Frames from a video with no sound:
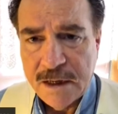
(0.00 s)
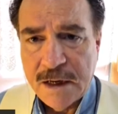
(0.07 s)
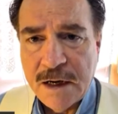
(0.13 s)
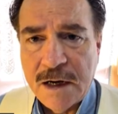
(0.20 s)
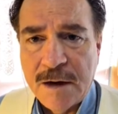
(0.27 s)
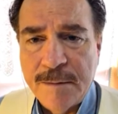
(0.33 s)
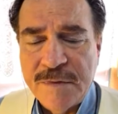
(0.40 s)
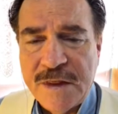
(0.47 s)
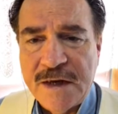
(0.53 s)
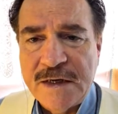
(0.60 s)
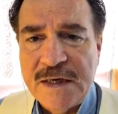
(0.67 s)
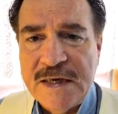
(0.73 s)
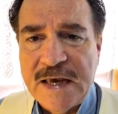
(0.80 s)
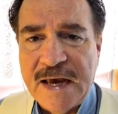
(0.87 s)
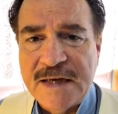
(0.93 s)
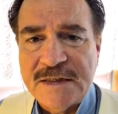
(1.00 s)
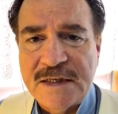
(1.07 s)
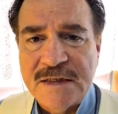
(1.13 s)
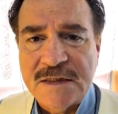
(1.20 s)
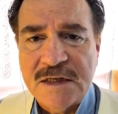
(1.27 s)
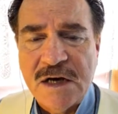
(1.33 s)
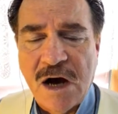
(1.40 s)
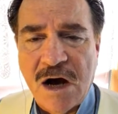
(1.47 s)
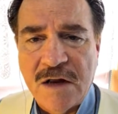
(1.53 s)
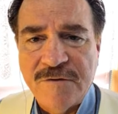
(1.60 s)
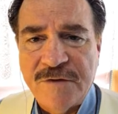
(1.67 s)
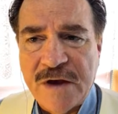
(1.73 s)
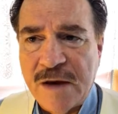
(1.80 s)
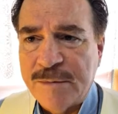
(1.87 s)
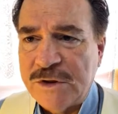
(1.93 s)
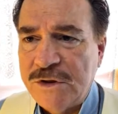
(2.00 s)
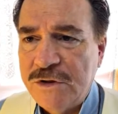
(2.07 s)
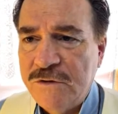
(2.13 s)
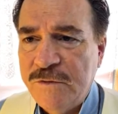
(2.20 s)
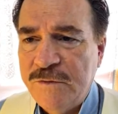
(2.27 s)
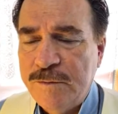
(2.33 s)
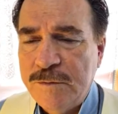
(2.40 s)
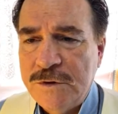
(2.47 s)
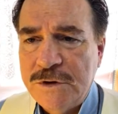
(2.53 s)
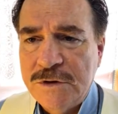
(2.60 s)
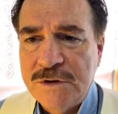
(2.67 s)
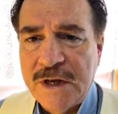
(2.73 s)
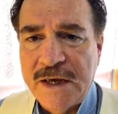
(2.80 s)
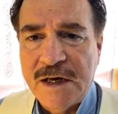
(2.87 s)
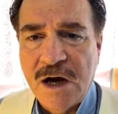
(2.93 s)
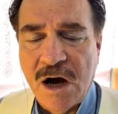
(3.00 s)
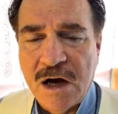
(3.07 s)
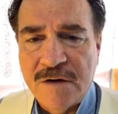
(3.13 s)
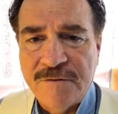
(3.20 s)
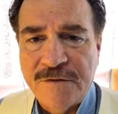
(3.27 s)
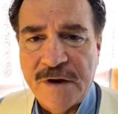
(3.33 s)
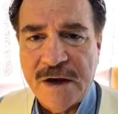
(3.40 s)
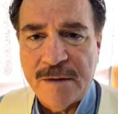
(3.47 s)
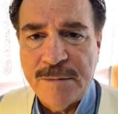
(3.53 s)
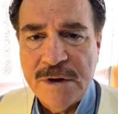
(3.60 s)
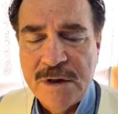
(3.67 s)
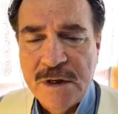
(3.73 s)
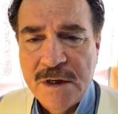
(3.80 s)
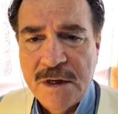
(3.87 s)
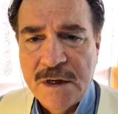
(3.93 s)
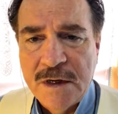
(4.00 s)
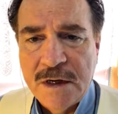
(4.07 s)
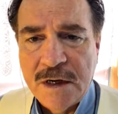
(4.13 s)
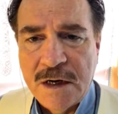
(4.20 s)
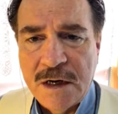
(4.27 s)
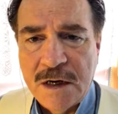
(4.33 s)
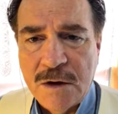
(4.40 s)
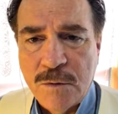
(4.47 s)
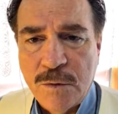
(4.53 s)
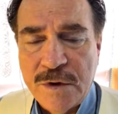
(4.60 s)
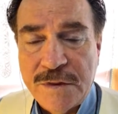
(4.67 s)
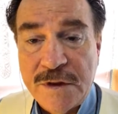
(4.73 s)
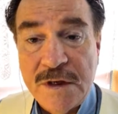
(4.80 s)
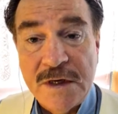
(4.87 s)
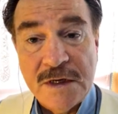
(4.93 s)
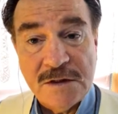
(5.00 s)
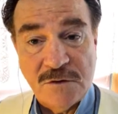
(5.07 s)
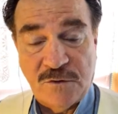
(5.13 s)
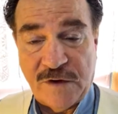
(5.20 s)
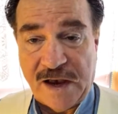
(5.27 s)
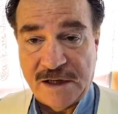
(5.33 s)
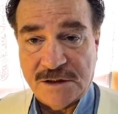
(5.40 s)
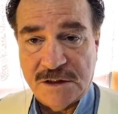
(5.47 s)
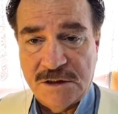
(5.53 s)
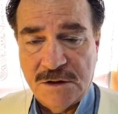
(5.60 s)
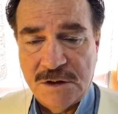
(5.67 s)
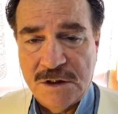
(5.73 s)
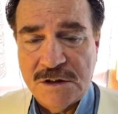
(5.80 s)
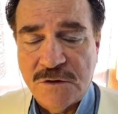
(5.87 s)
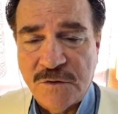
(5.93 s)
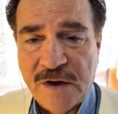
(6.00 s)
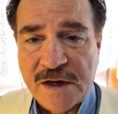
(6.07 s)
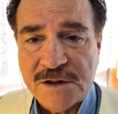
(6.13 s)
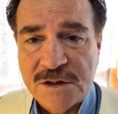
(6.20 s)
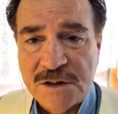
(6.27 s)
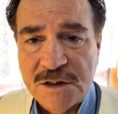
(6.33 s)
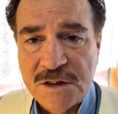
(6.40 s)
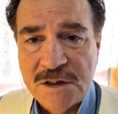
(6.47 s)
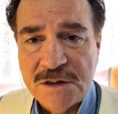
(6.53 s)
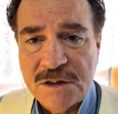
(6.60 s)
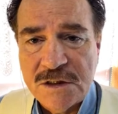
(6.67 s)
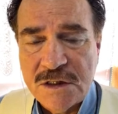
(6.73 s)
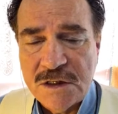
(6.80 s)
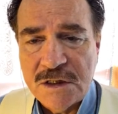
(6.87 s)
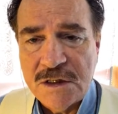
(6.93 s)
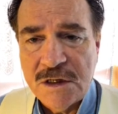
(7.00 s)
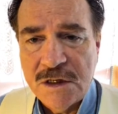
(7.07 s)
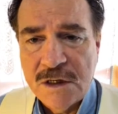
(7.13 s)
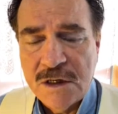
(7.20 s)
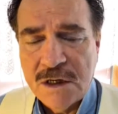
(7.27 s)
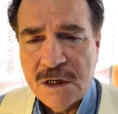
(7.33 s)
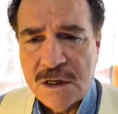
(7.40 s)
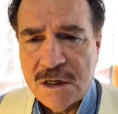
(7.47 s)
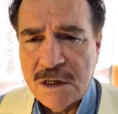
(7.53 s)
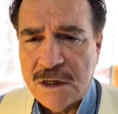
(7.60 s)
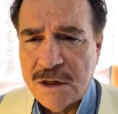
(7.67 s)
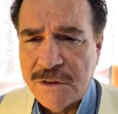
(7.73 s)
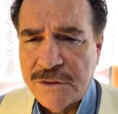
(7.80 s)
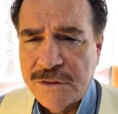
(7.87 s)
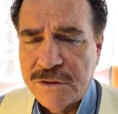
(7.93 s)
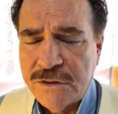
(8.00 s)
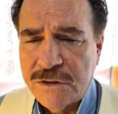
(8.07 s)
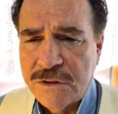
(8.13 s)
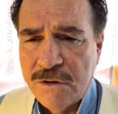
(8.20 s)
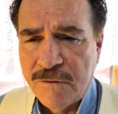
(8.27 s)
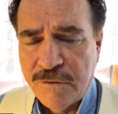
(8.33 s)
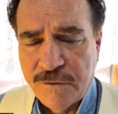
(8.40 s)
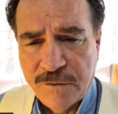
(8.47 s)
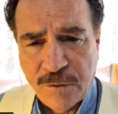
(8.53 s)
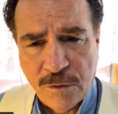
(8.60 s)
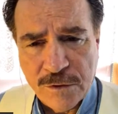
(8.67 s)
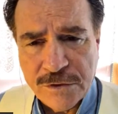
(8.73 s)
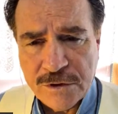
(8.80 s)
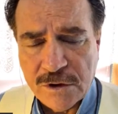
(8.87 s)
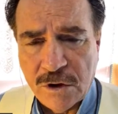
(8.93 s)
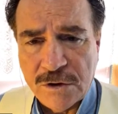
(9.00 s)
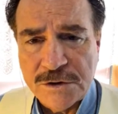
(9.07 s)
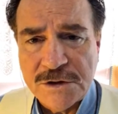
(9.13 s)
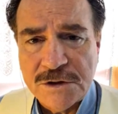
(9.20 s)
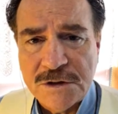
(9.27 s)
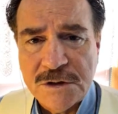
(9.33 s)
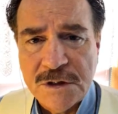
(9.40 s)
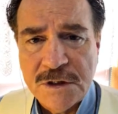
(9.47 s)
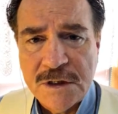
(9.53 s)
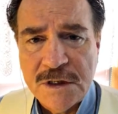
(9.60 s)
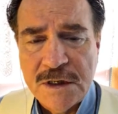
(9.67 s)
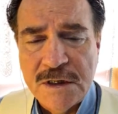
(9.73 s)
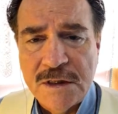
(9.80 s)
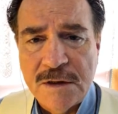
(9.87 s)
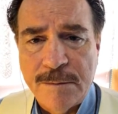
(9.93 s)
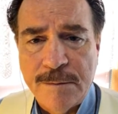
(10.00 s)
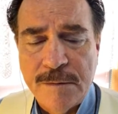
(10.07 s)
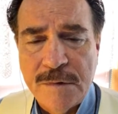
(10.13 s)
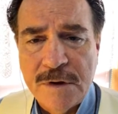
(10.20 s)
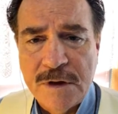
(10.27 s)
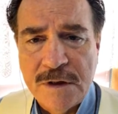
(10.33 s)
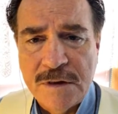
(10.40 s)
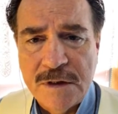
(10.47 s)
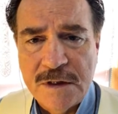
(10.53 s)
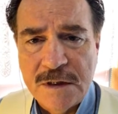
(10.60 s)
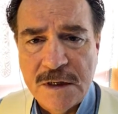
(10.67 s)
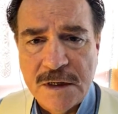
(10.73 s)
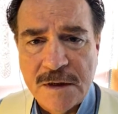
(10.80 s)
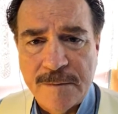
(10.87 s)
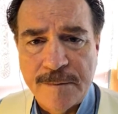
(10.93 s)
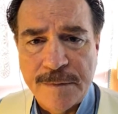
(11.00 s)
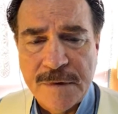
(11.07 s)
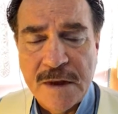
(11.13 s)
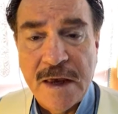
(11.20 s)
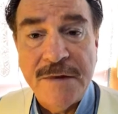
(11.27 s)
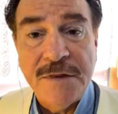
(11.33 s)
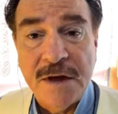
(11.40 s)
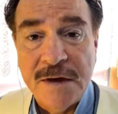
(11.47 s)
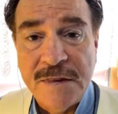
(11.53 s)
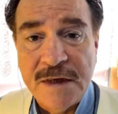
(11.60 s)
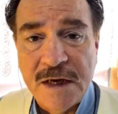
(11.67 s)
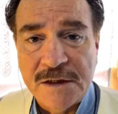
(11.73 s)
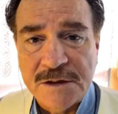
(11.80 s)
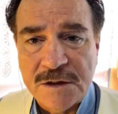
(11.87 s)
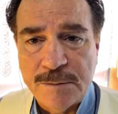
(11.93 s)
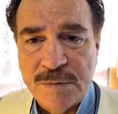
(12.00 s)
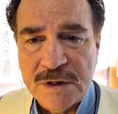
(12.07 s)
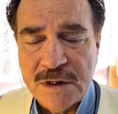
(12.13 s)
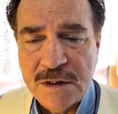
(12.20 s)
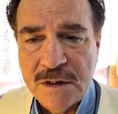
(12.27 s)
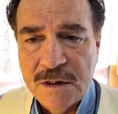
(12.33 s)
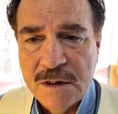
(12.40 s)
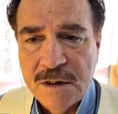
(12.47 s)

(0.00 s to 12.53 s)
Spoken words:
Then he has his confab, a two-day confab with his faction. His faction is the fourth largest in the LDP.